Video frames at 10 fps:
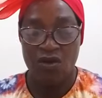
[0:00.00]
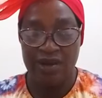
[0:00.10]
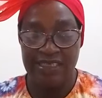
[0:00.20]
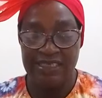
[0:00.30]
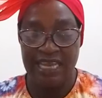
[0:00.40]

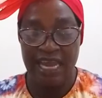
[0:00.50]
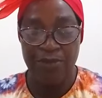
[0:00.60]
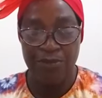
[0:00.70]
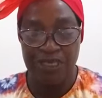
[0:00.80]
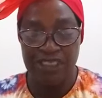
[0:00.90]
Honesty
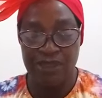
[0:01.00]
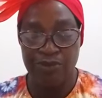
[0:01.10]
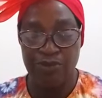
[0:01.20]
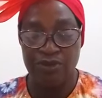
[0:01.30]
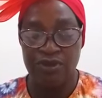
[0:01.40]
and
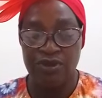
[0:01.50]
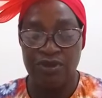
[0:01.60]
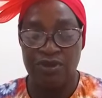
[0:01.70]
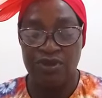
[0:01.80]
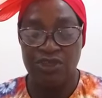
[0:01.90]
principle,
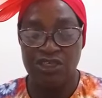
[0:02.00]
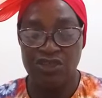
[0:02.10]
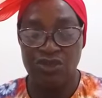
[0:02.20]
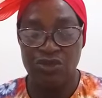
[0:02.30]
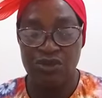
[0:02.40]

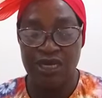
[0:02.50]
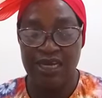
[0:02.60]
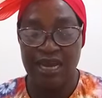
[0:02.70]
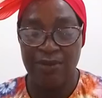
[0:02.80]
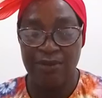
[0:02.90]
his
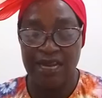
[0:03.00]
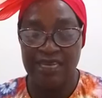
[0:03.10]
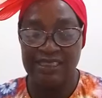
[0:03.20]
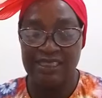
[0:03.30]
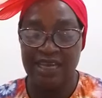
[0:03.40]
children are
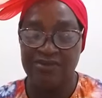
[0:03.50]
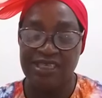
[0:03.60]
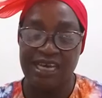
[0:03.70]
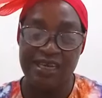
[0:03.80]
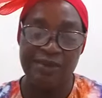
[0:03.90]
blessed
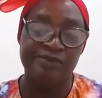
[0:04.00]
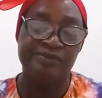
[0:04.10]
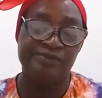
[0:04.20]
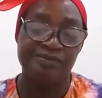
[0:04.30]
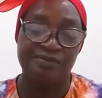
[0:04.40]
after him.
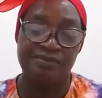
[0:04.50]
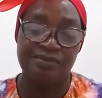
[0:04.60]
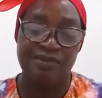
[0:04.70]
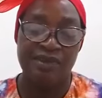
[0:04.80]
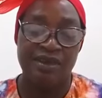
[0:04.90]

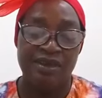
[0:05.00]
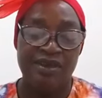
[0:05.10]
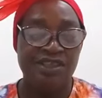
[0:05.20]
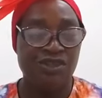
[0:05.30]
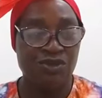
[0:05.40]

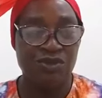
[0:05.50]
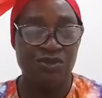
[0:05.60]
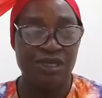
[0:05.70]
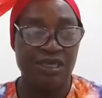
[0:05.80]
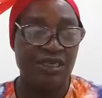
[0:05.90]
His
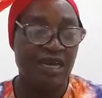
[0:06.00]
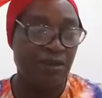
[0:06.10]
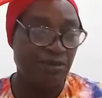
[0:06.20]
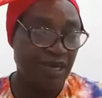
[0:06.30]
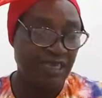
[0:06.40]
children
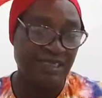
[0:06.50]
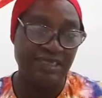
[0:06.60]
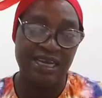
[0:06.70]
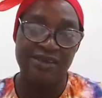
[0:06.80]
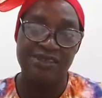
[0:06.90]
are
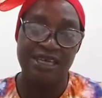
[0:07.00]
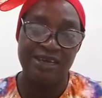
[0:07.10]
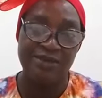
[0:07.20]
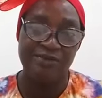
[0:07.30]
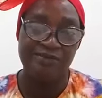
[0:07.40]
blessed after
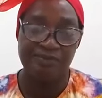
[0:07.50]
him.